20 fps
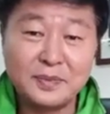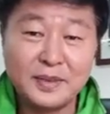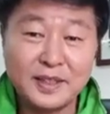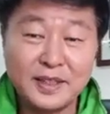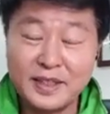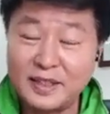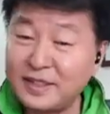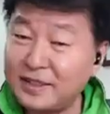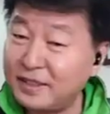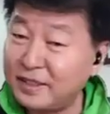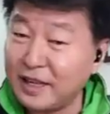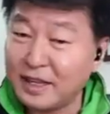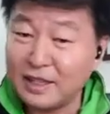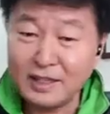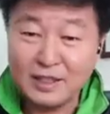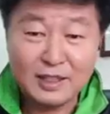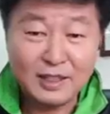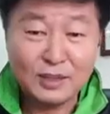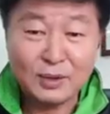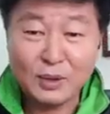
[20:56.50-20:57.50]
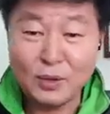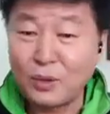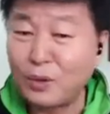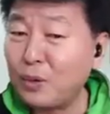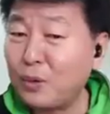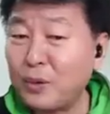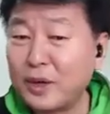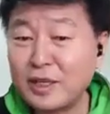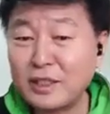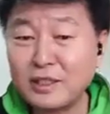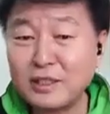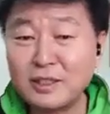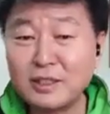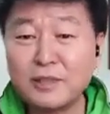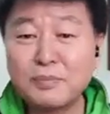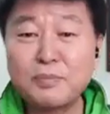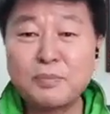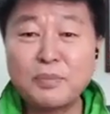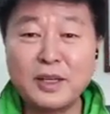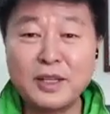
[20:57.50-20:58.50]
is not always the
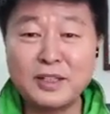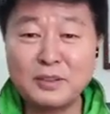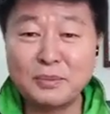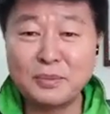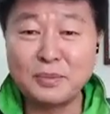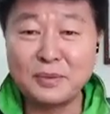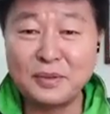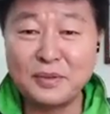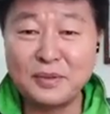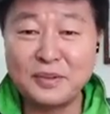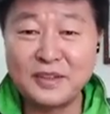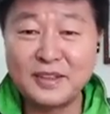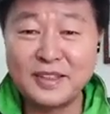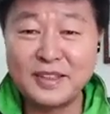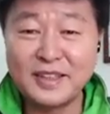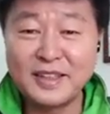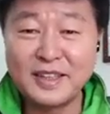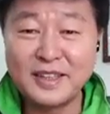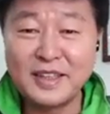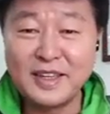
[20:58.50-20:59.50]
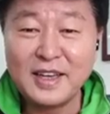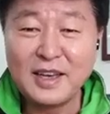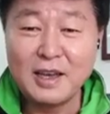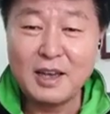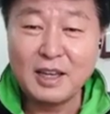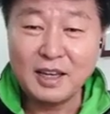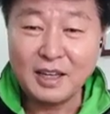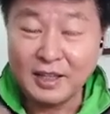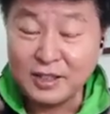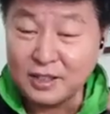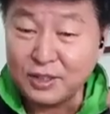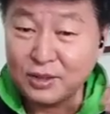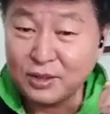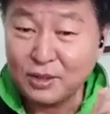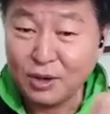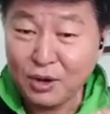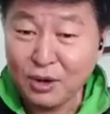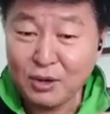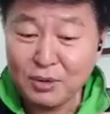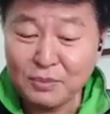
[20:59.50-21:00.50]
peaceful. A
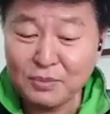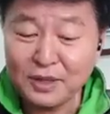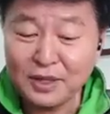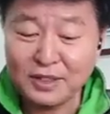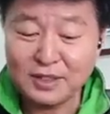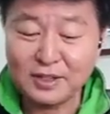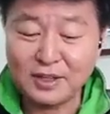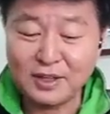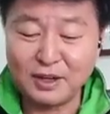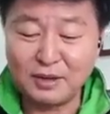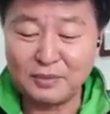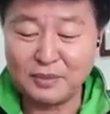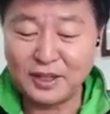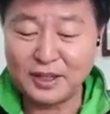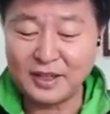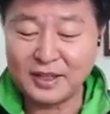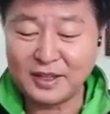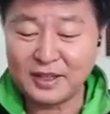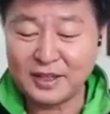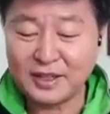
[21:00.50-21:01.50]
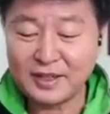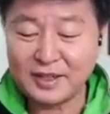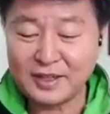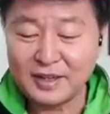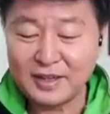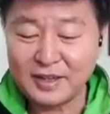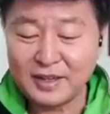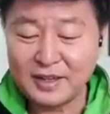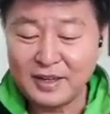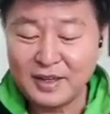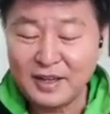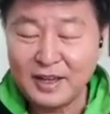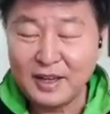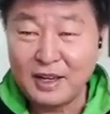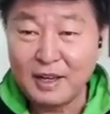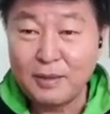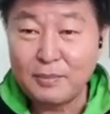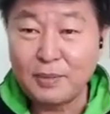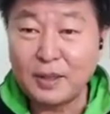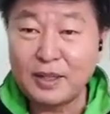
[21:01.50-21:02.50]
storm is coming.
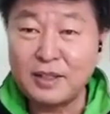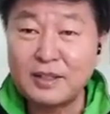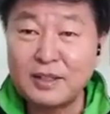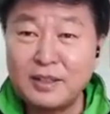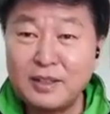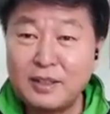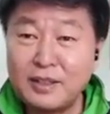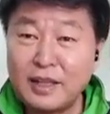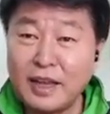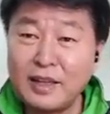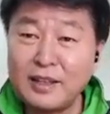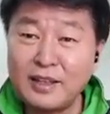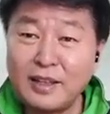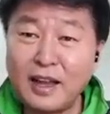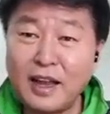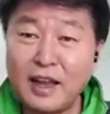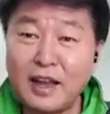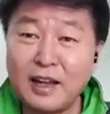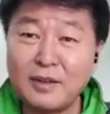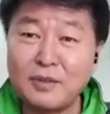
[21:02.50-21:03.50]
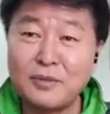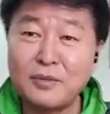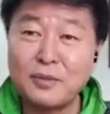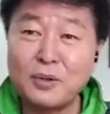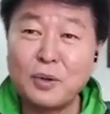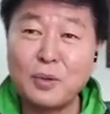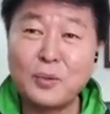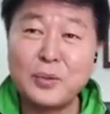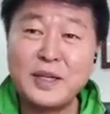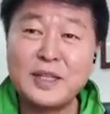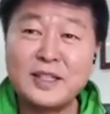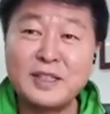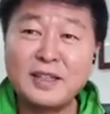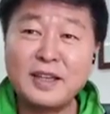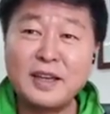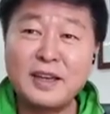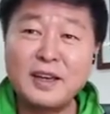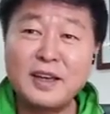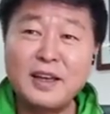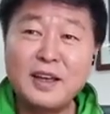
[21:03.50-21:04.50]
But that time we
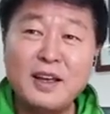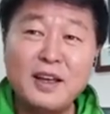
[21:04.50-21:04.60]
think,